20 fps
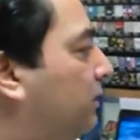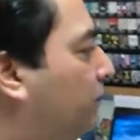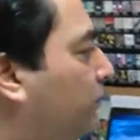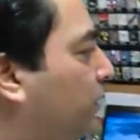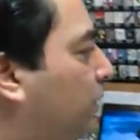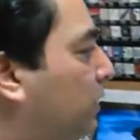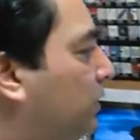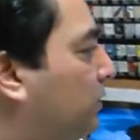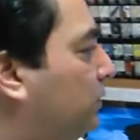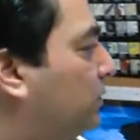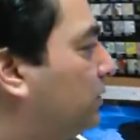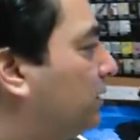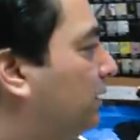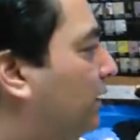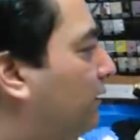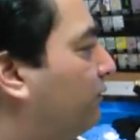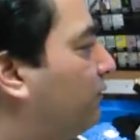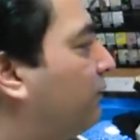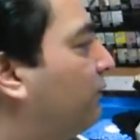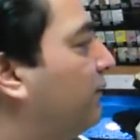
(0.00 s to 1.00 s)
We use
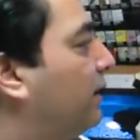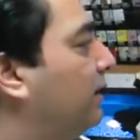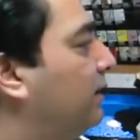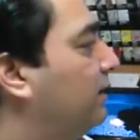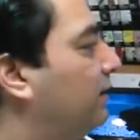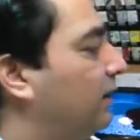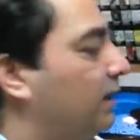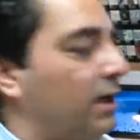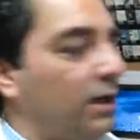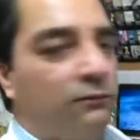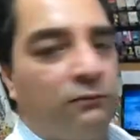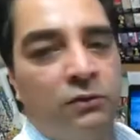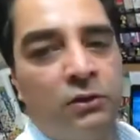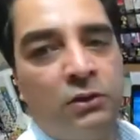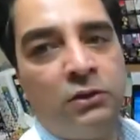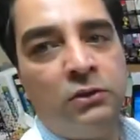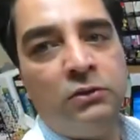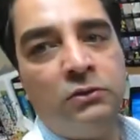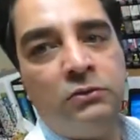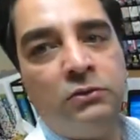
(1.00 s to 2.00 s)
infrared, and
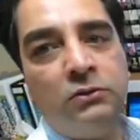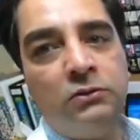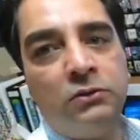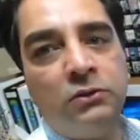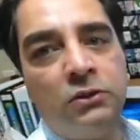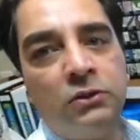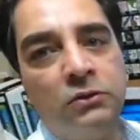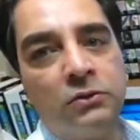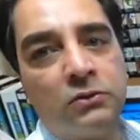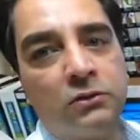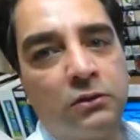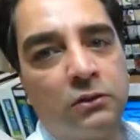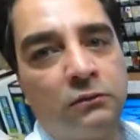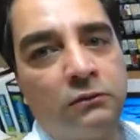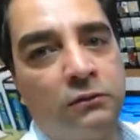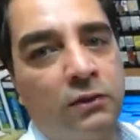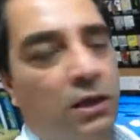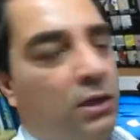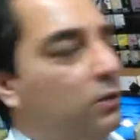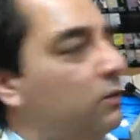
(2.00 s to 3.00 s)
we use
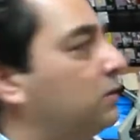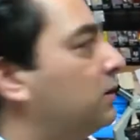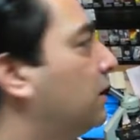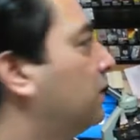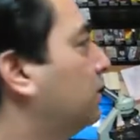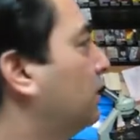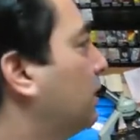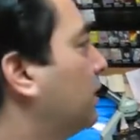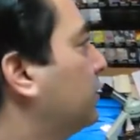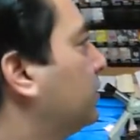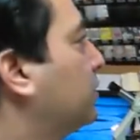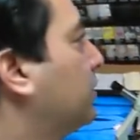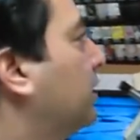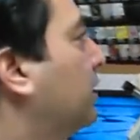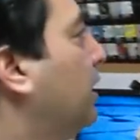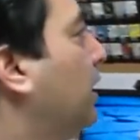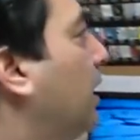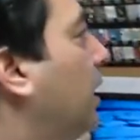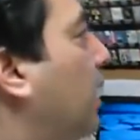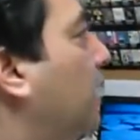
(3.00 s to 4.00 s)
radio
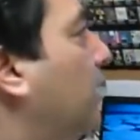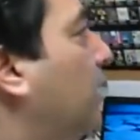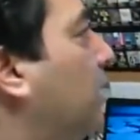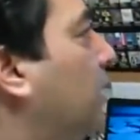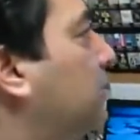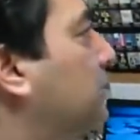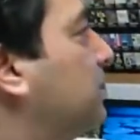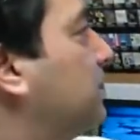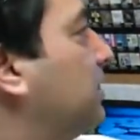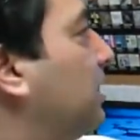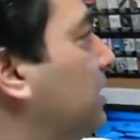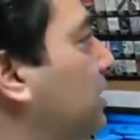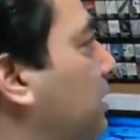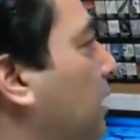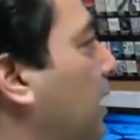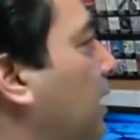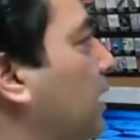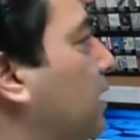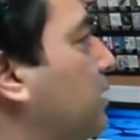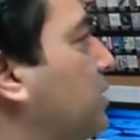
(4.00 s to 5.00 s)
technology. And all this
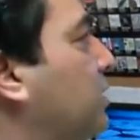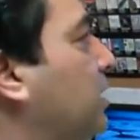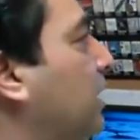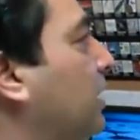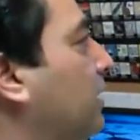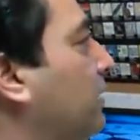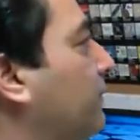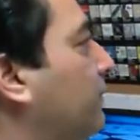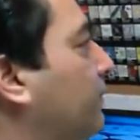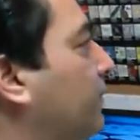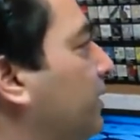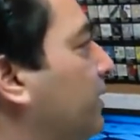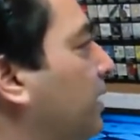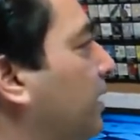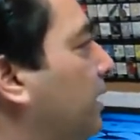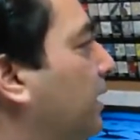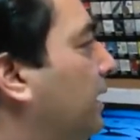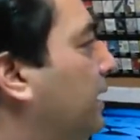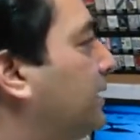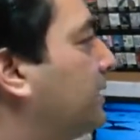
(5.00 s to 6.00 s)
technology
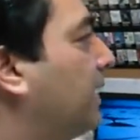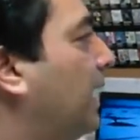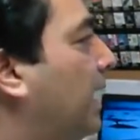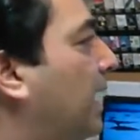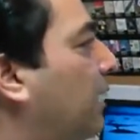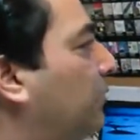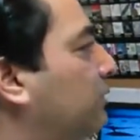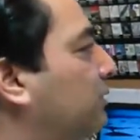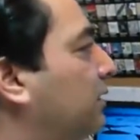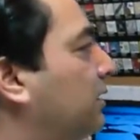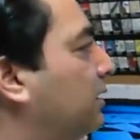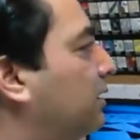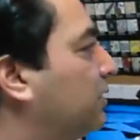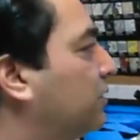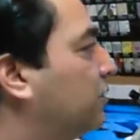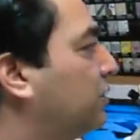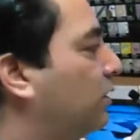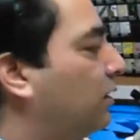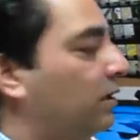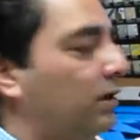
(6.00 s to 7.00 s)
is out
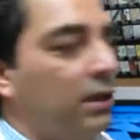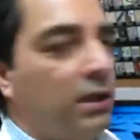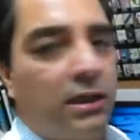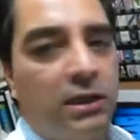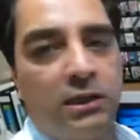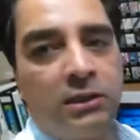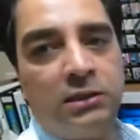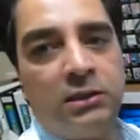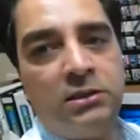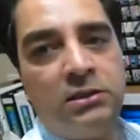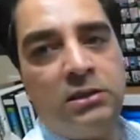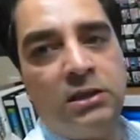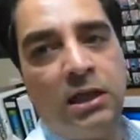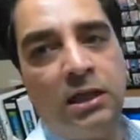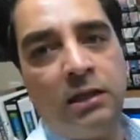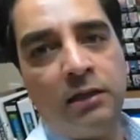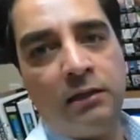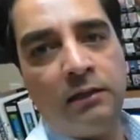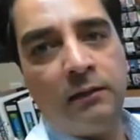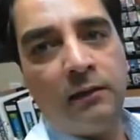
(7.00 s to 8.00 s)
there churning in the
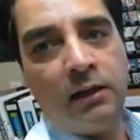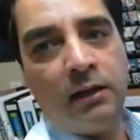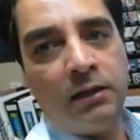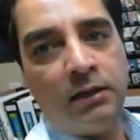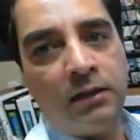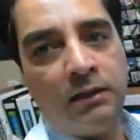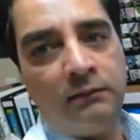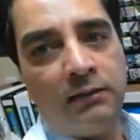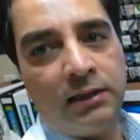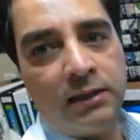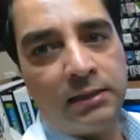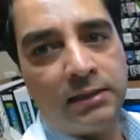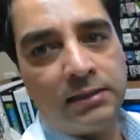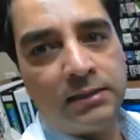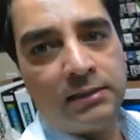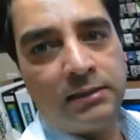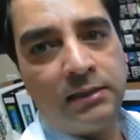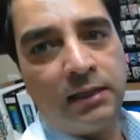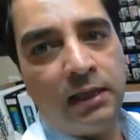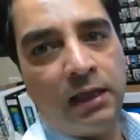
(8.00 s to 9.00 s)
data and giving
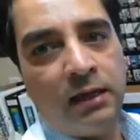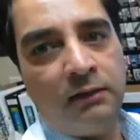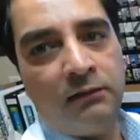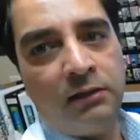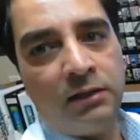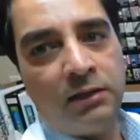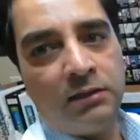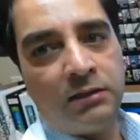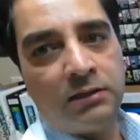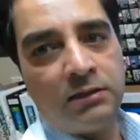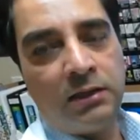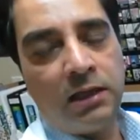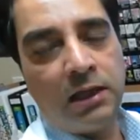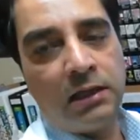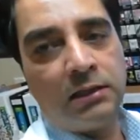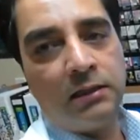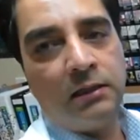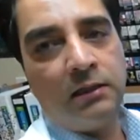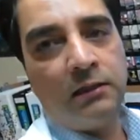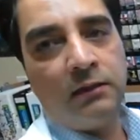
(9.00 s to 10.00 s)
us the evidence
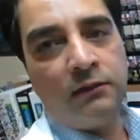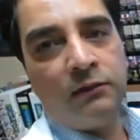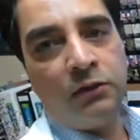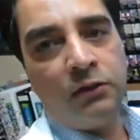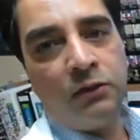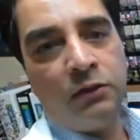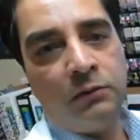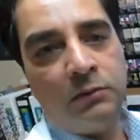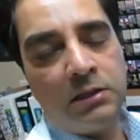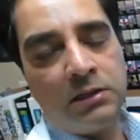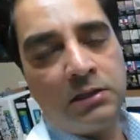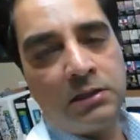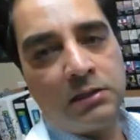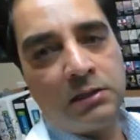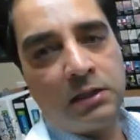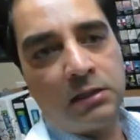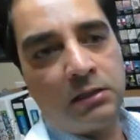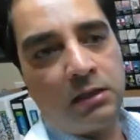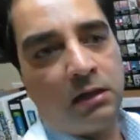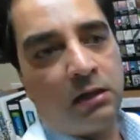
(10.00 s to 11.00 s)
that the universe
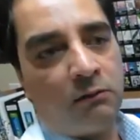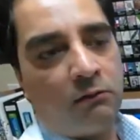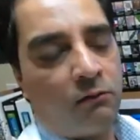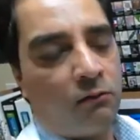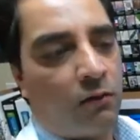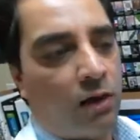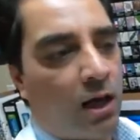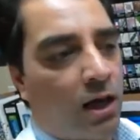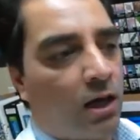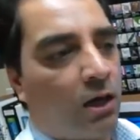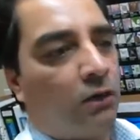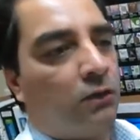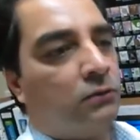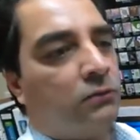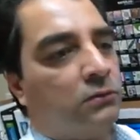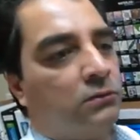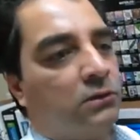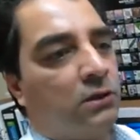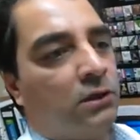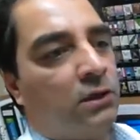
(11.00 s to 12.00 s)
is at
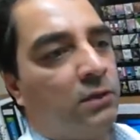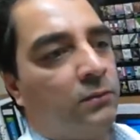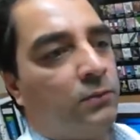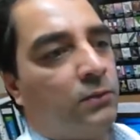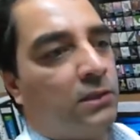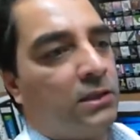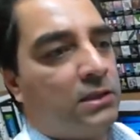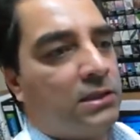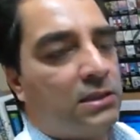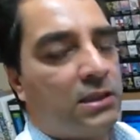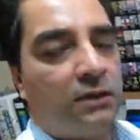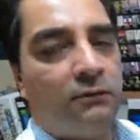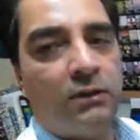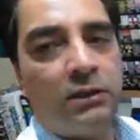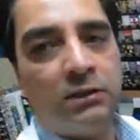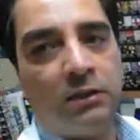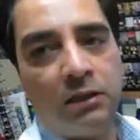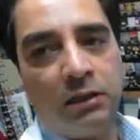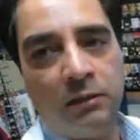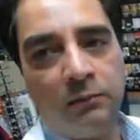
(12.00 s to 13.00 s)
around 13.7,
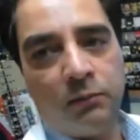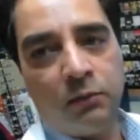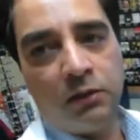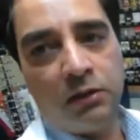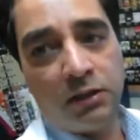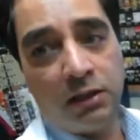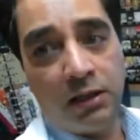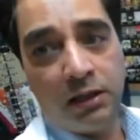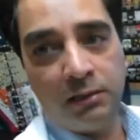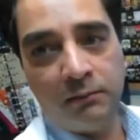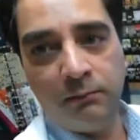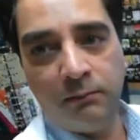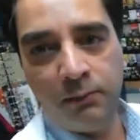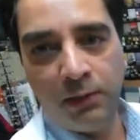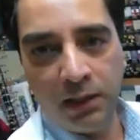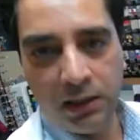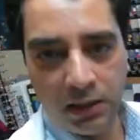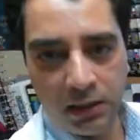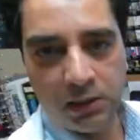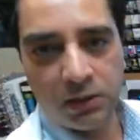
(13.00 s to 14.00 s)
13.8
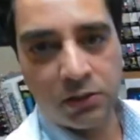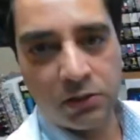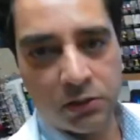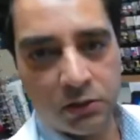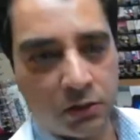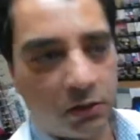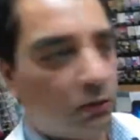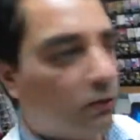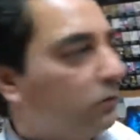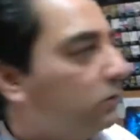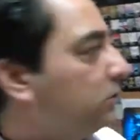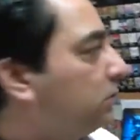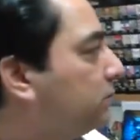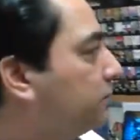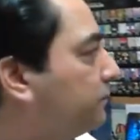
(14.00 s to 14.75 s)
billion years old.